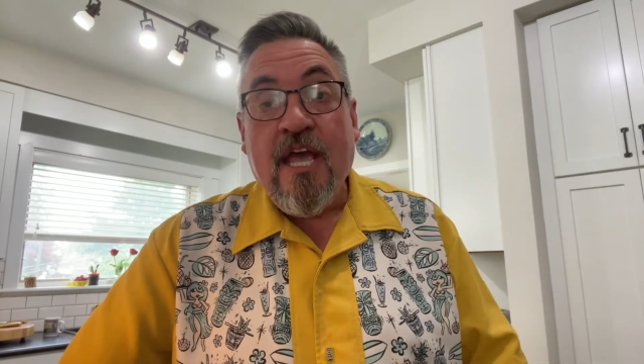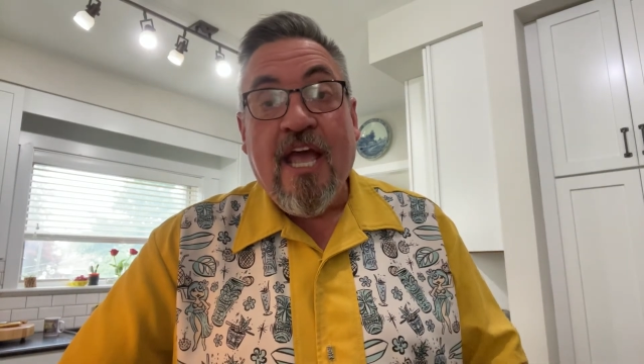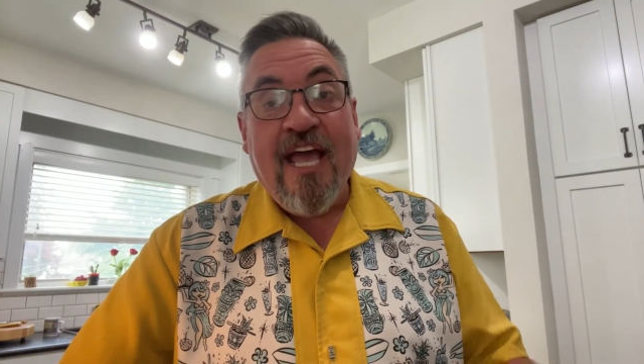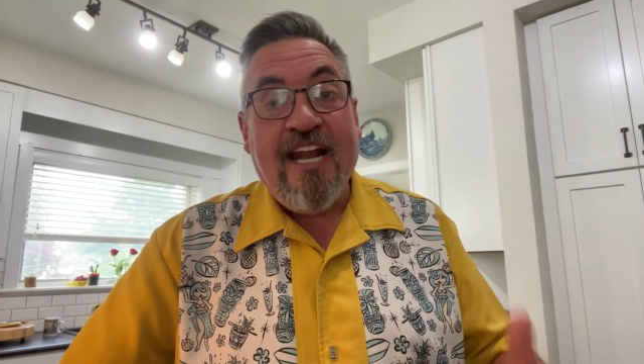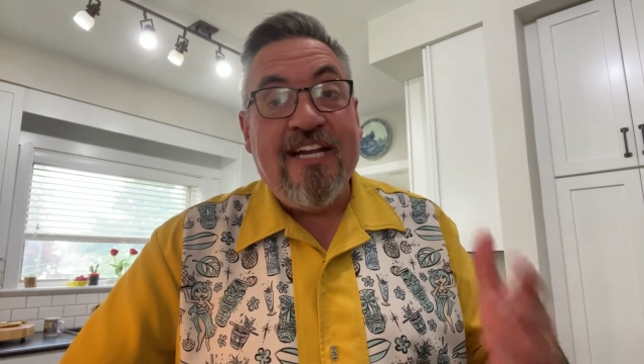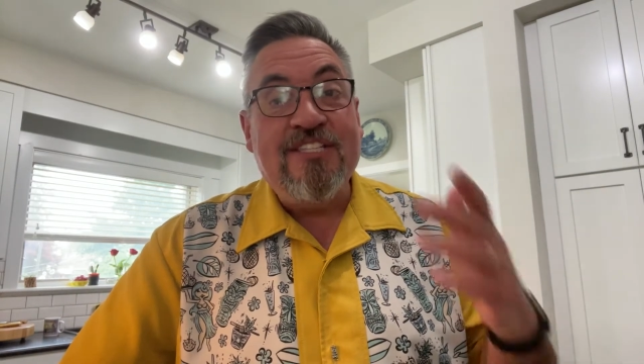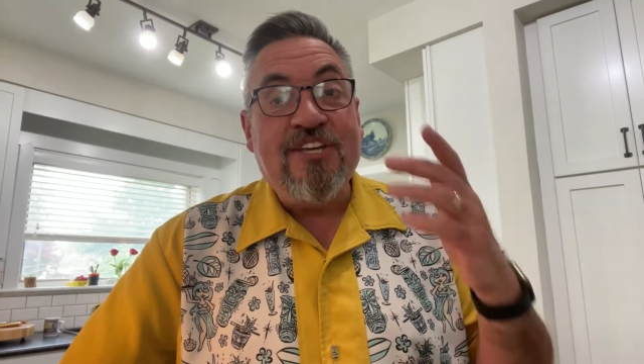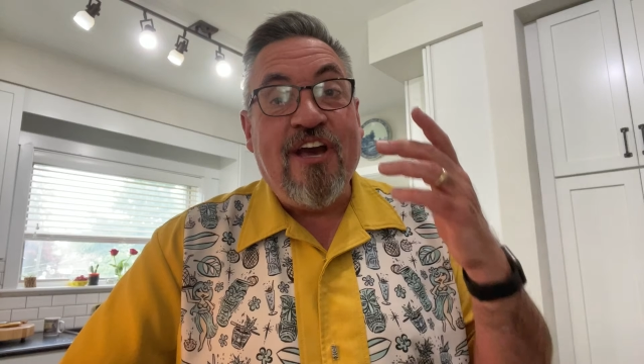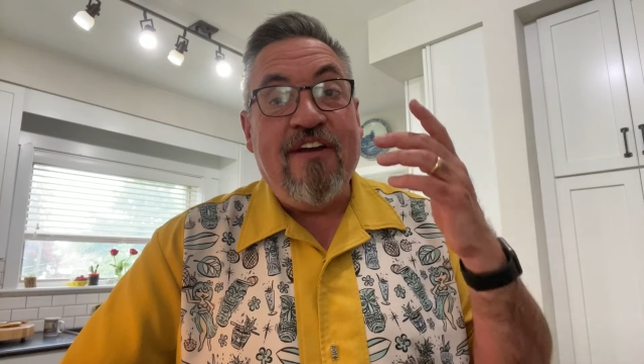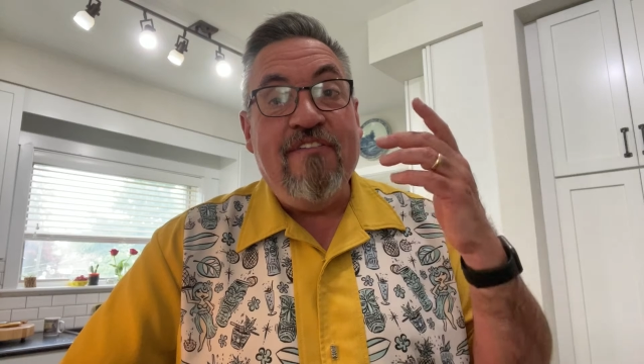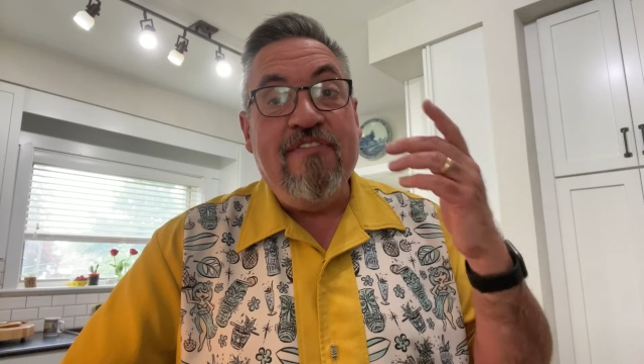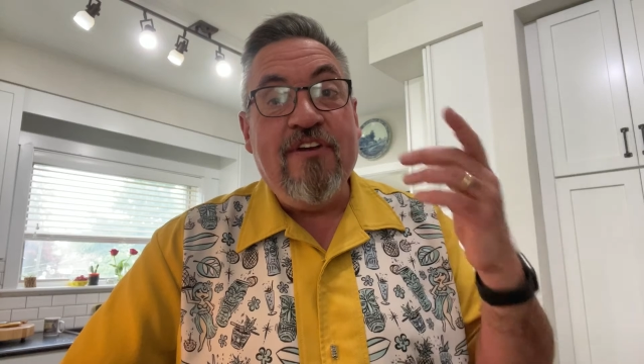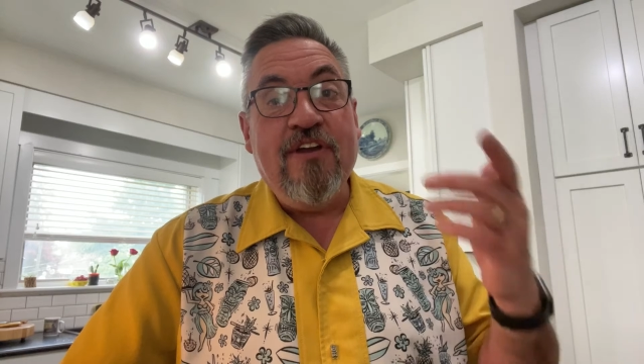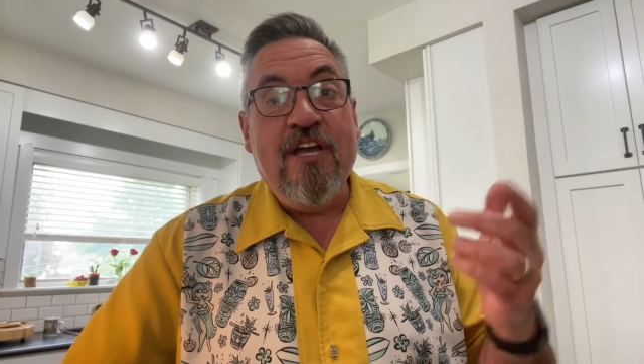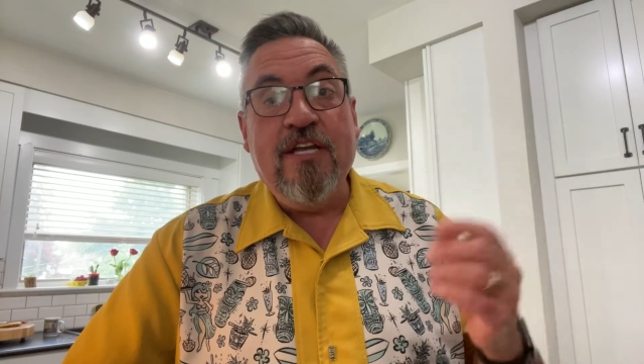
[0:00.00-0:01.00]
and it's got a
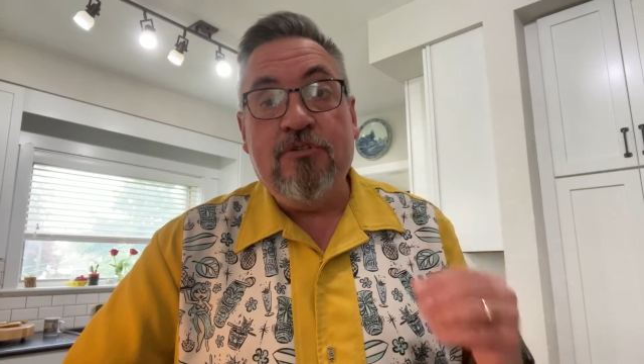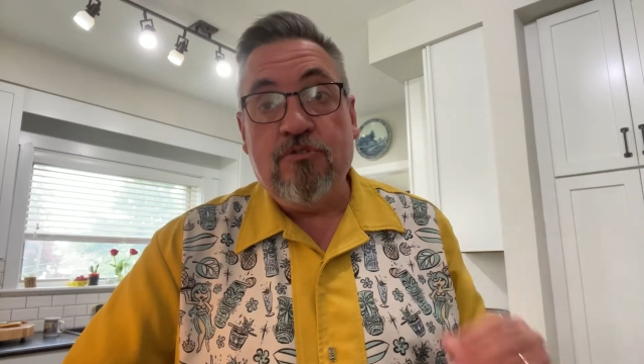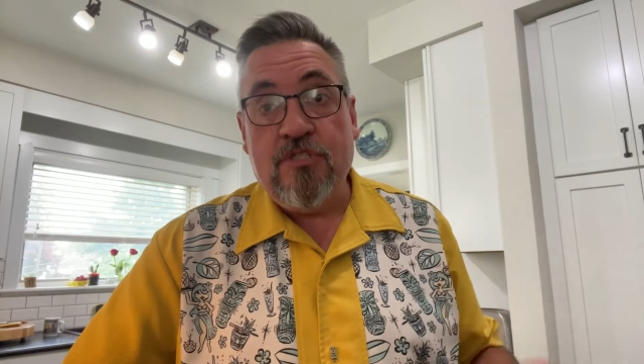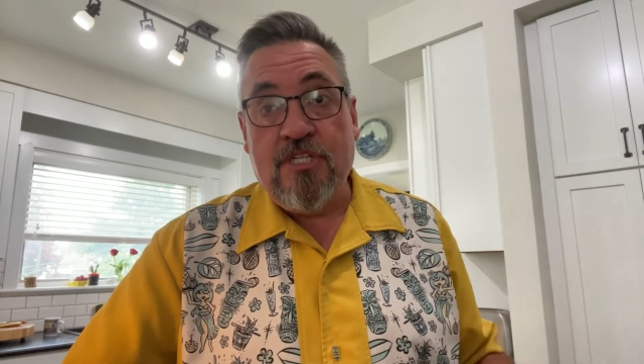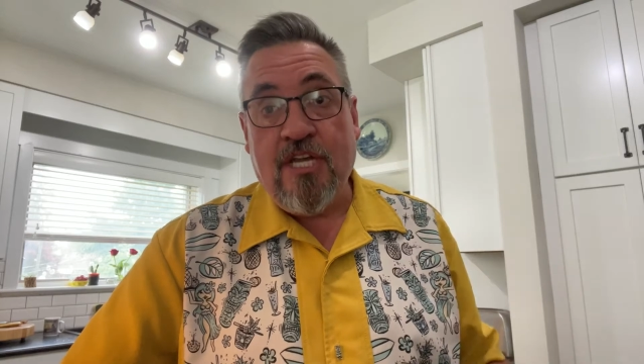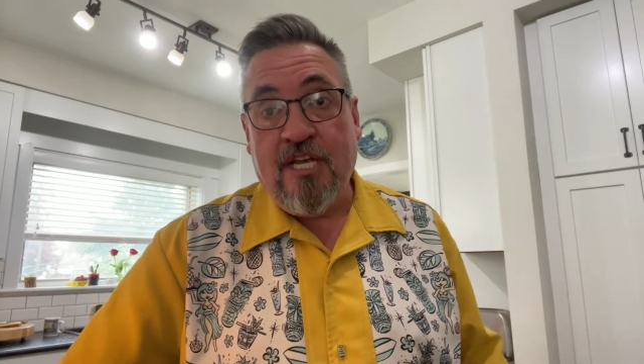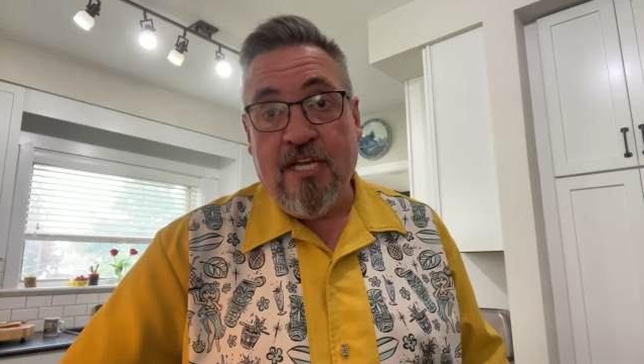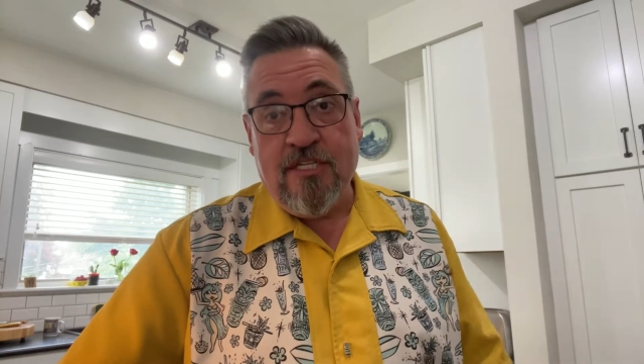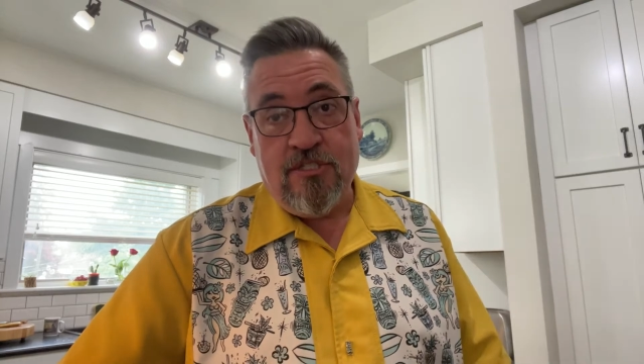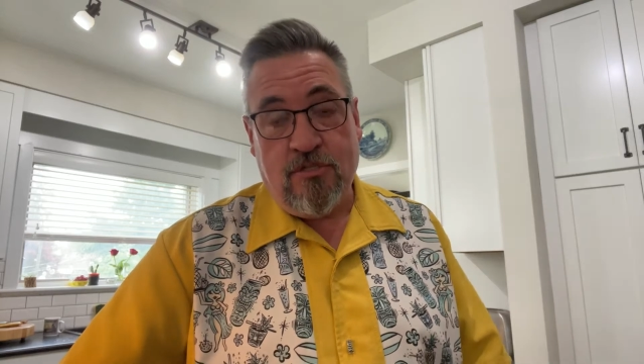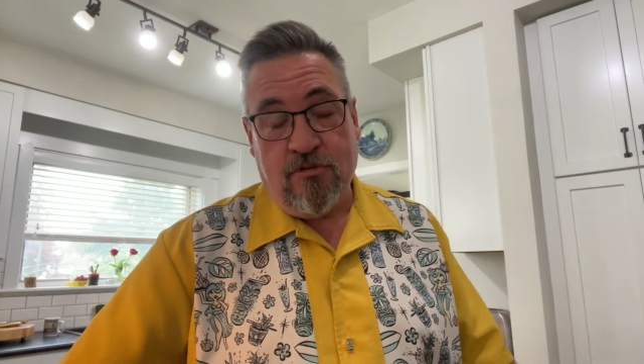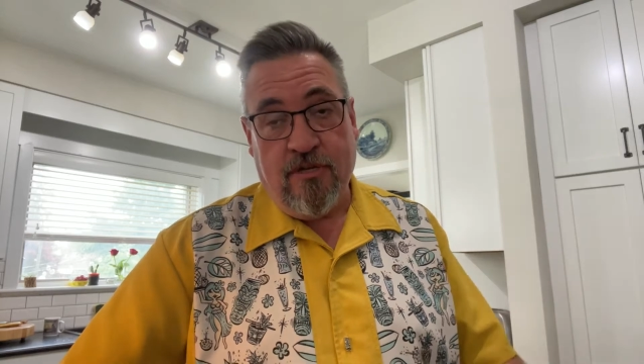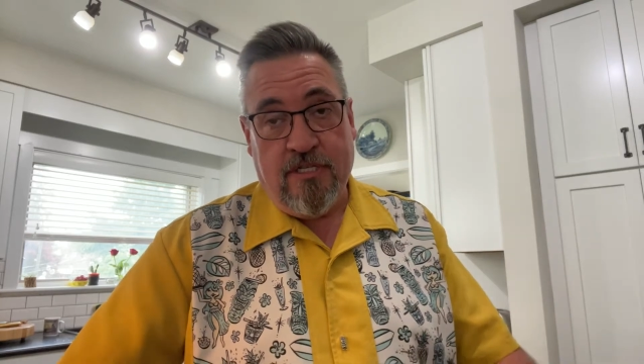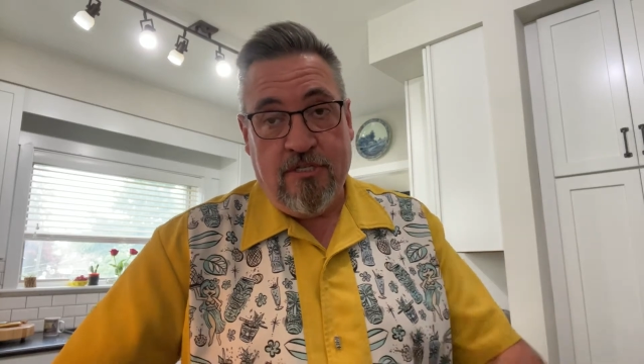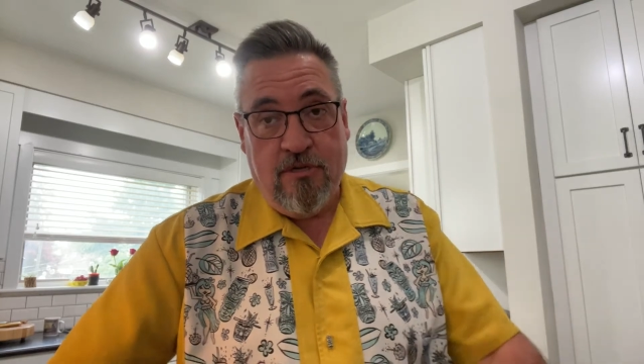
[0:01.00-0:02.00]
very interesting
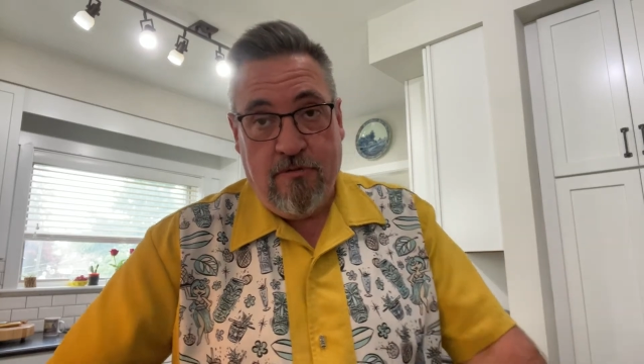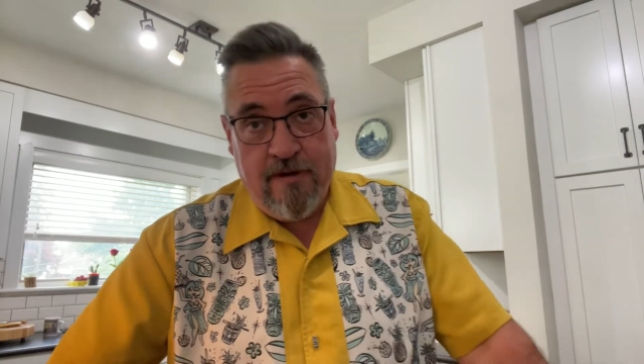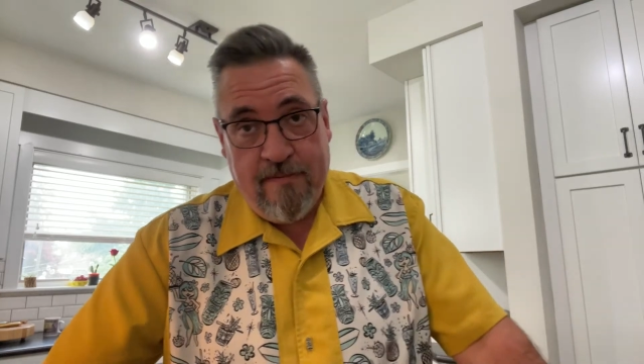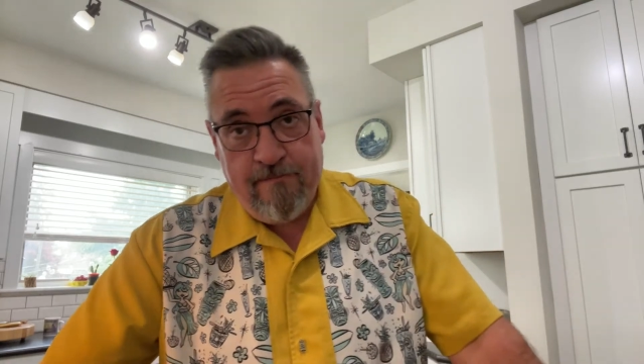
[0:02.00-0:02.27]
history to it.